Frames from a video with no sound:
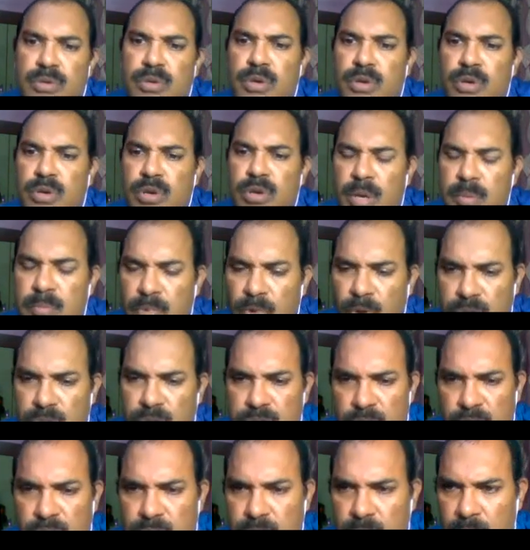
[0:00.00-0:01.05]
to come
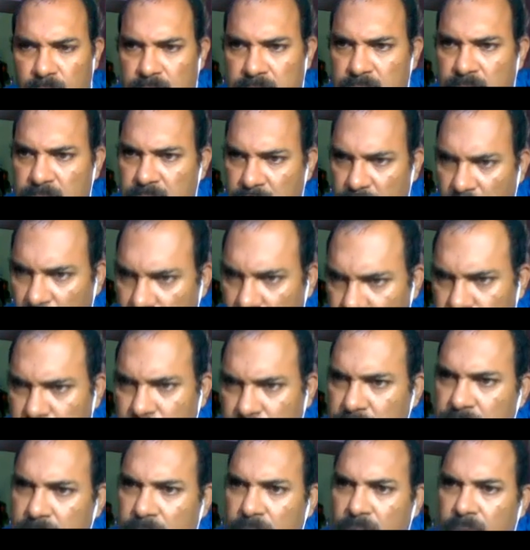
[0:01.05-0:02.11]
closer towards the thumb
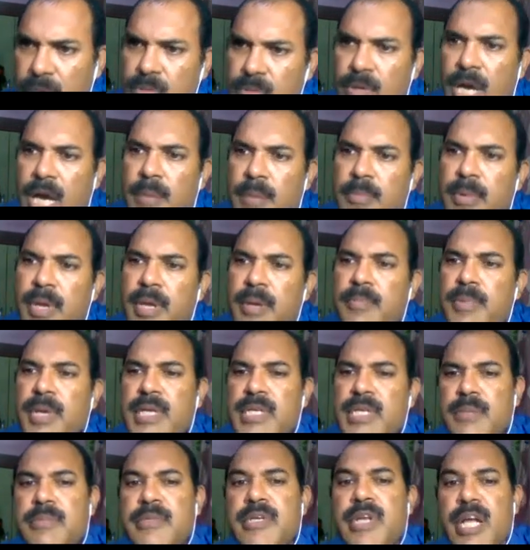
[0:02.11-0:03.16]
post to have an
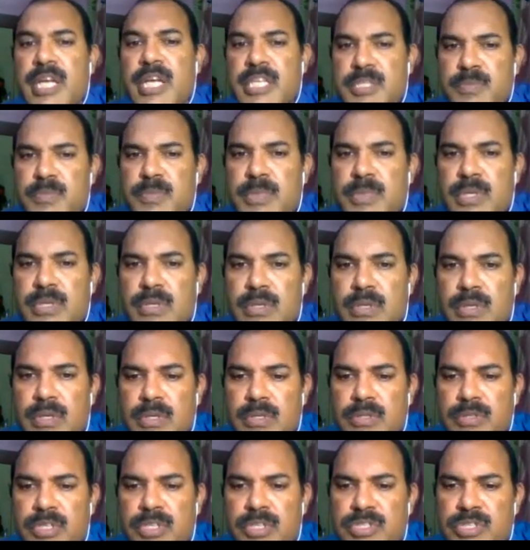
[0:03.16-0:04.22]
effective grasp.
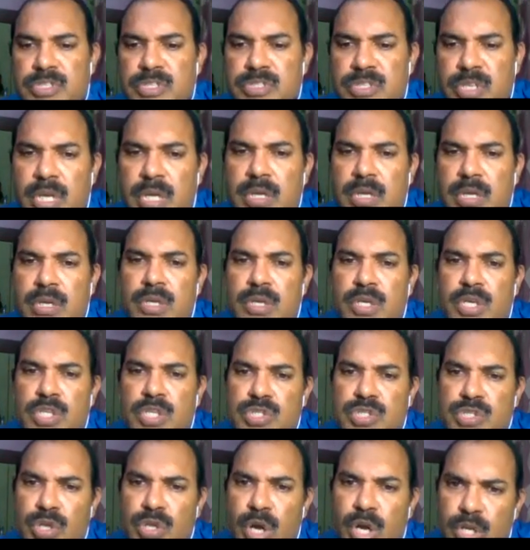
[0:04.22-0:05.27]
This is a
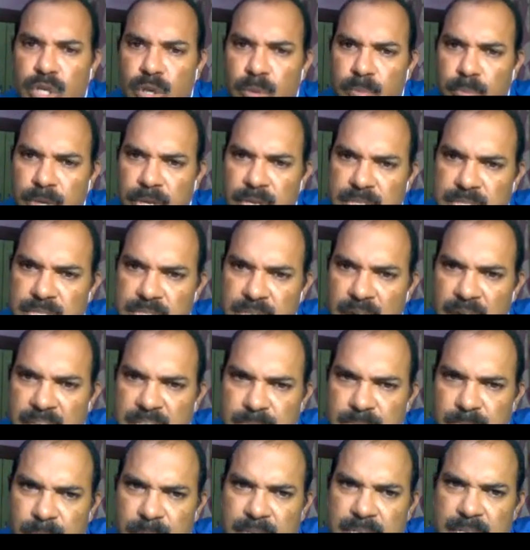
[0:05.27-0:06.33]
short opponens
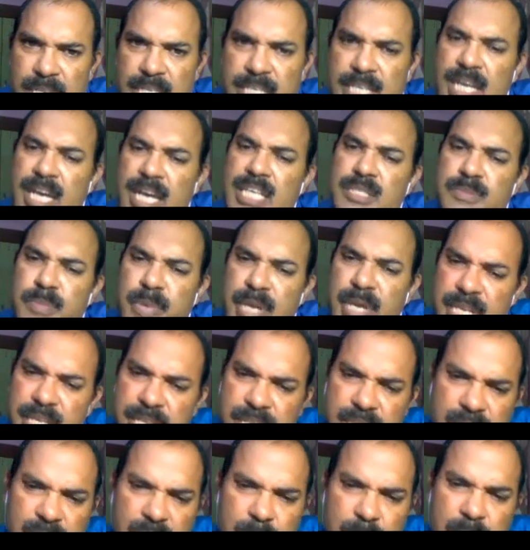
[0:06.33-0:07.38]
hand splint. It has
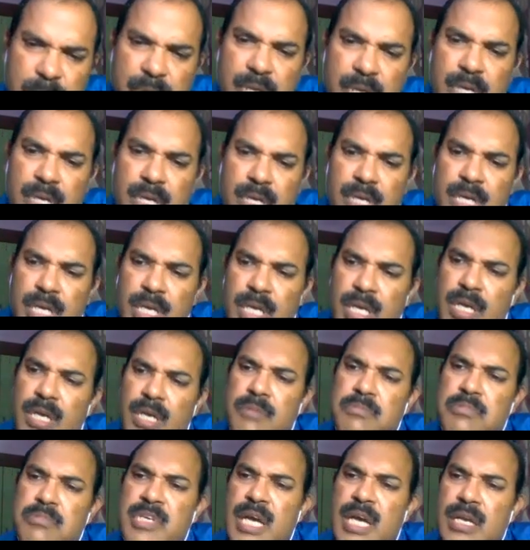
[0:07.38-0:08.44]
many name.
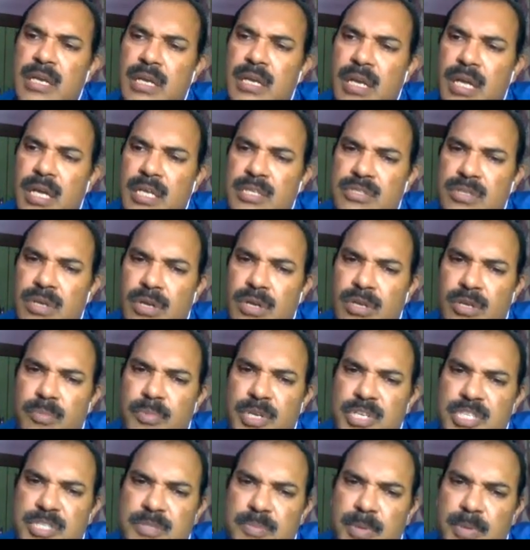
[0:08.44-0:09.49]
Uh, can uh, short
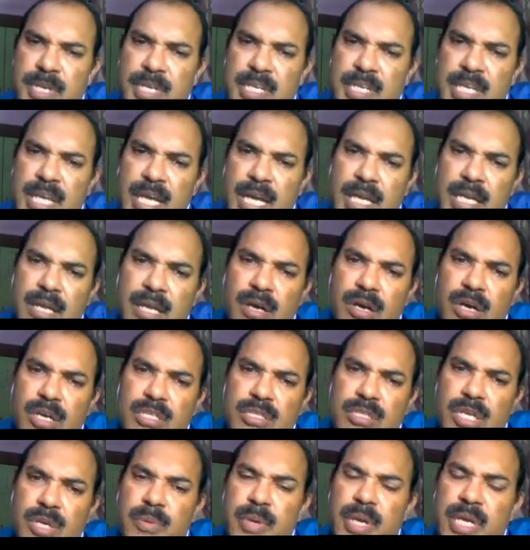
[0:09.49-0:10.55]
opponens splint can uh,
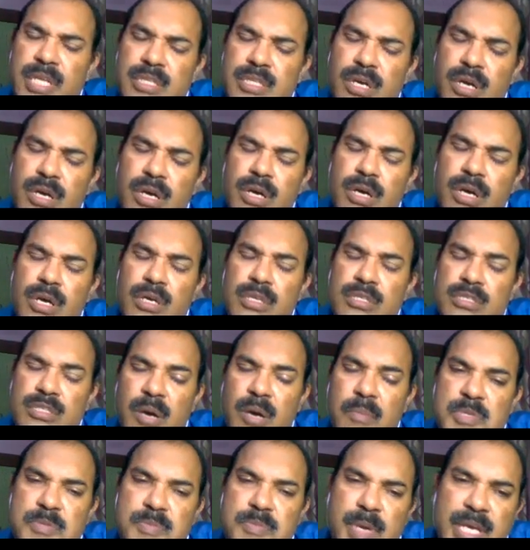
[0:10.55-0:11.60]
other way the
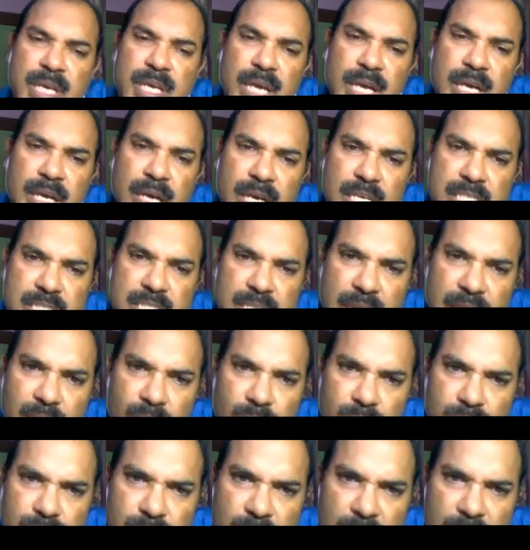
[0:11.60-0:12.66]
thumb spica cast
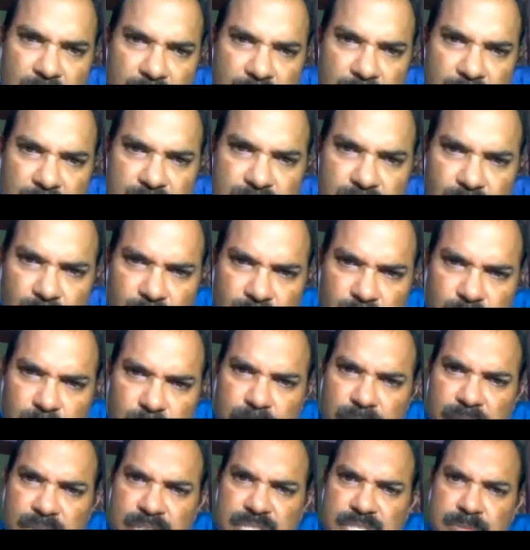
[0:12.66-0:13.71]
can also act like a short
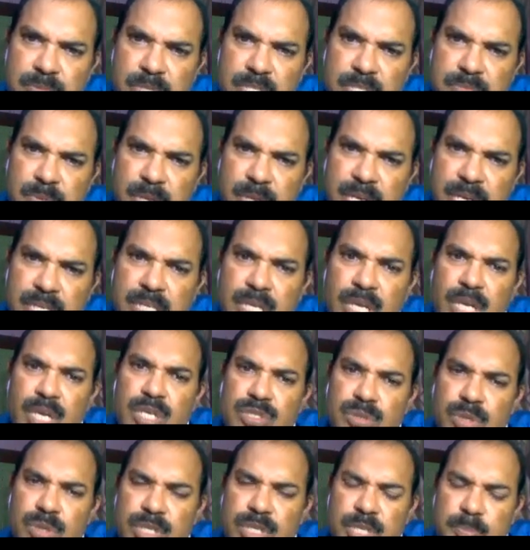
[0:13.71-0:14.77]
opponens splint.
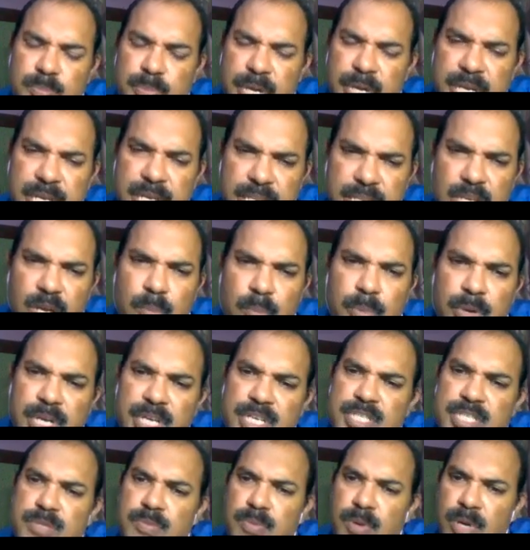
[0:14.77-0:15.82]
So depending
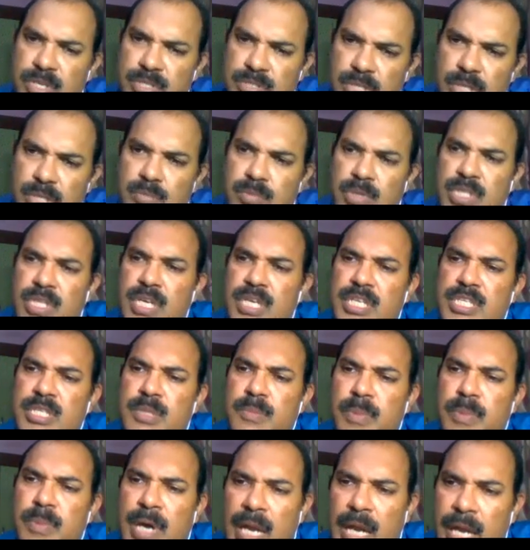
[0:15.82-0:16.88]
upon its function, whether it
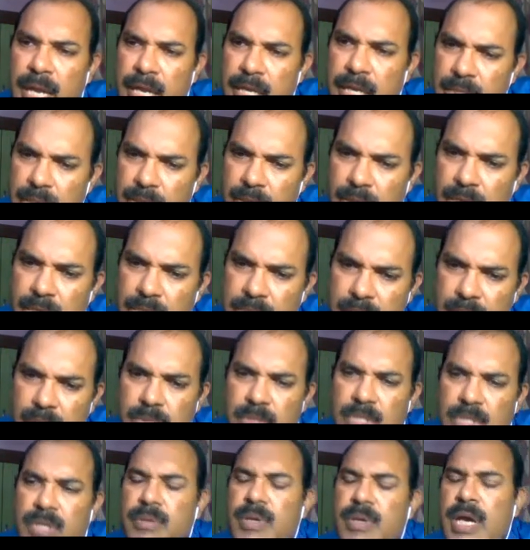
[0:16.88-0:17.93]
is a paralytic
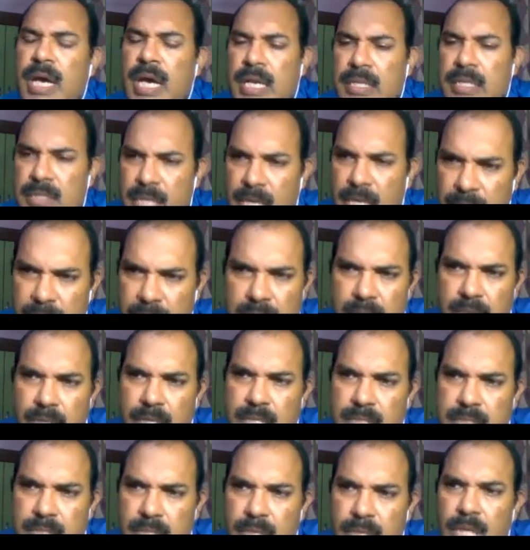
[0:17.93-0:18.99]
condition, whether it is arthritic
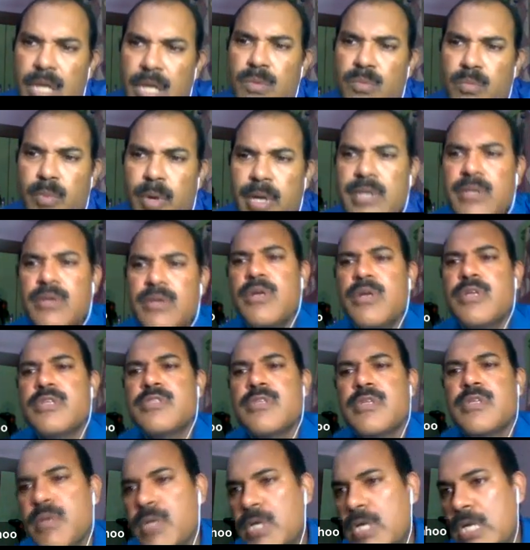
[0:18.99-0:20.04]
condition, what
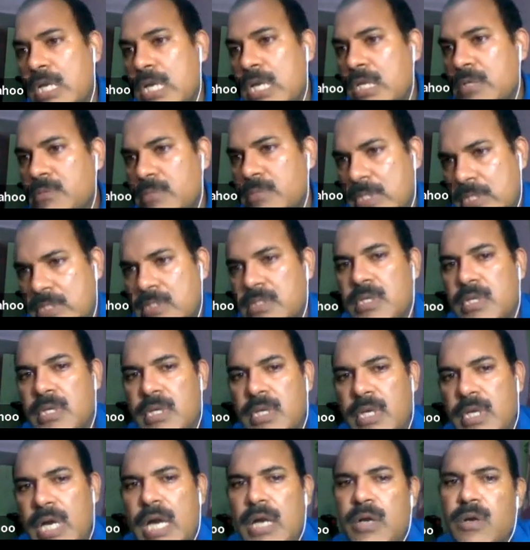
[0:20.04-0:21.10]
condition you are dealing with,
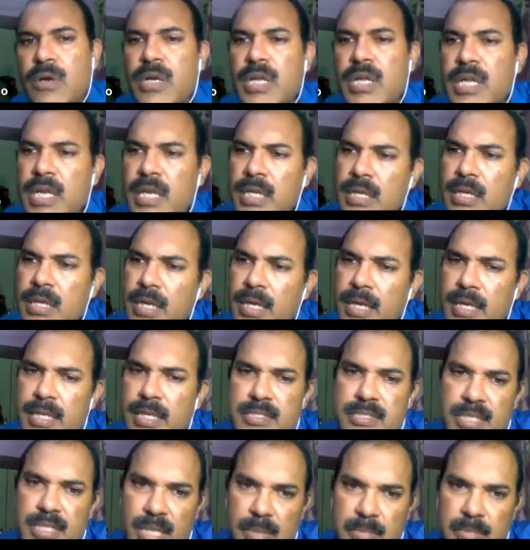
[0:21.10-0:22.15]
accordingly it
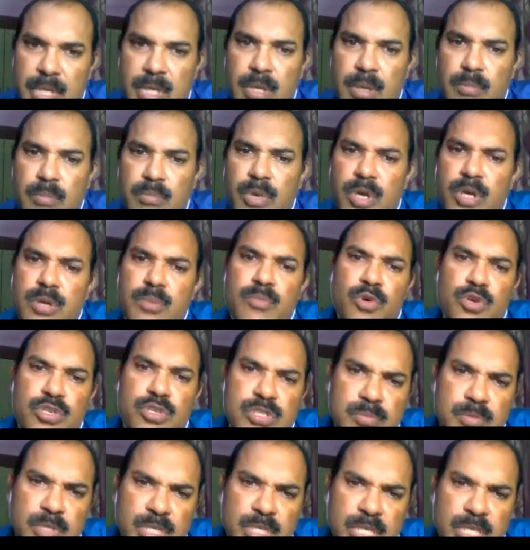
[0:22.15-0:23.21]
is named. But
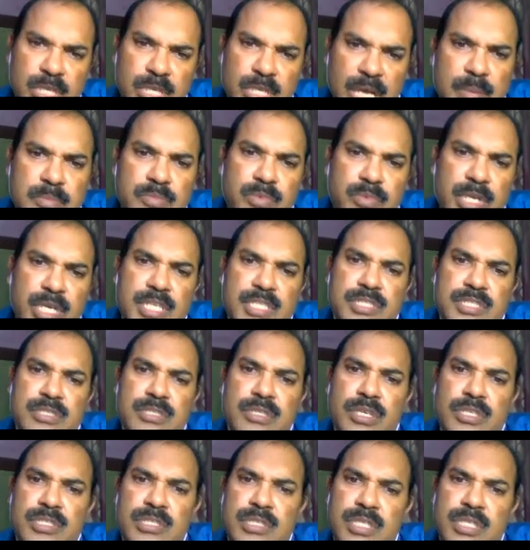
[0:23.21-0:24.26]
most of the time, it
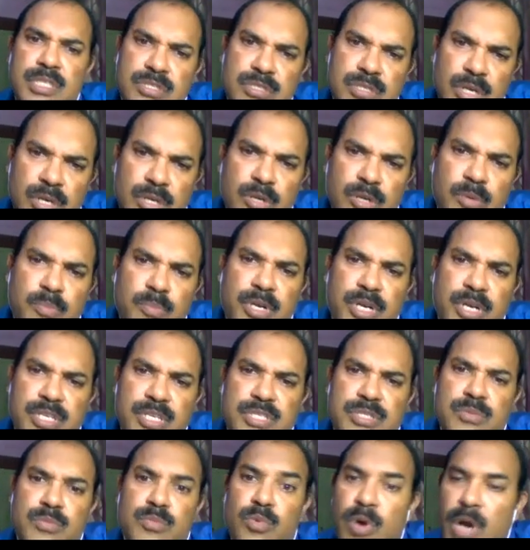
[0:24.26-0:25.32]
is this, this short
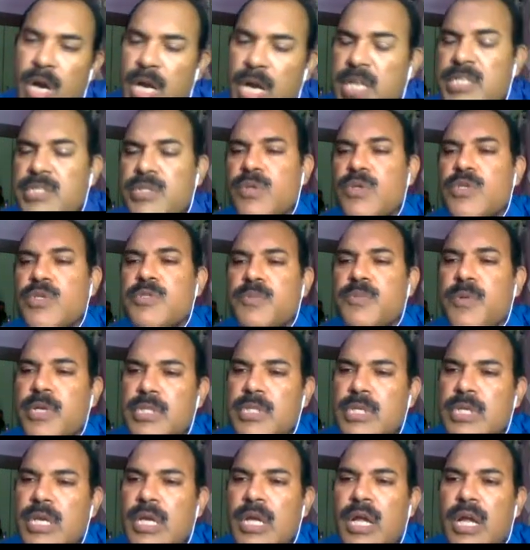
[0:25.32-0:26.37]
opponens board is used
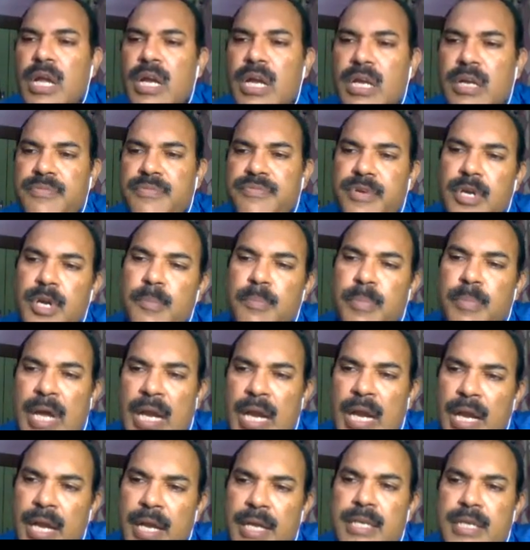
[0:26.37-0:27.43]
for the different
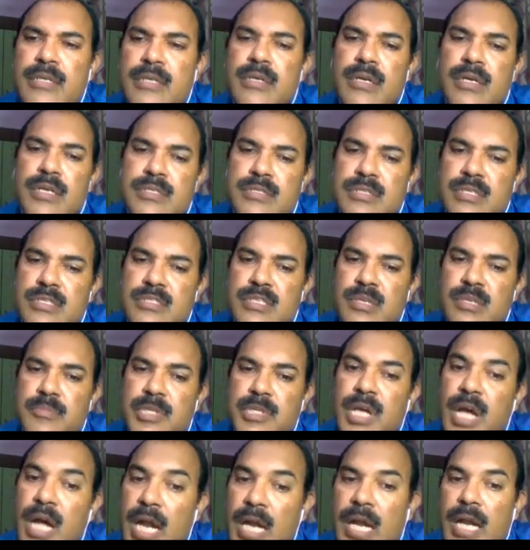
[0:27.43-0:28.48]
paralytic conditions
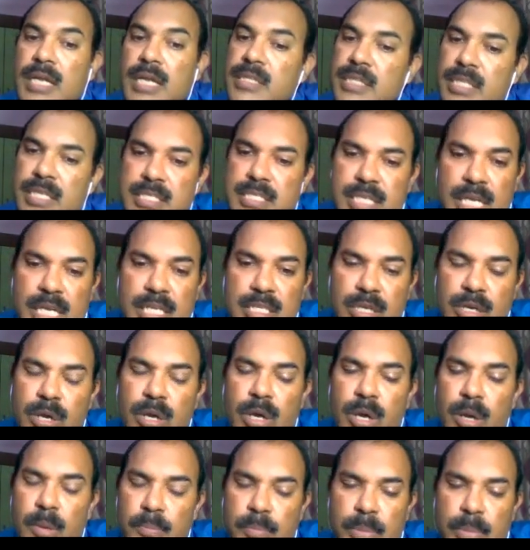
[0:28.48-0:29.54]
of the hand, and these are the
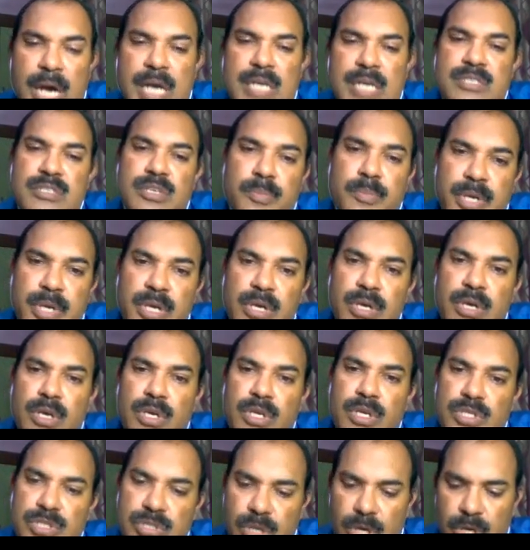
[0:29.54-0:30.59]
parts of a
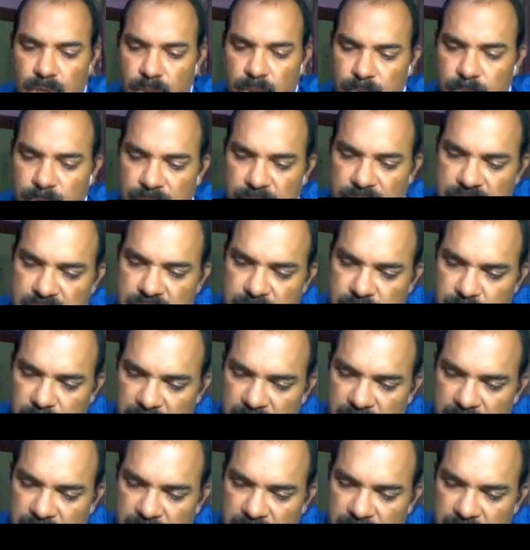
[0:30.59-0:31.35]
short opponens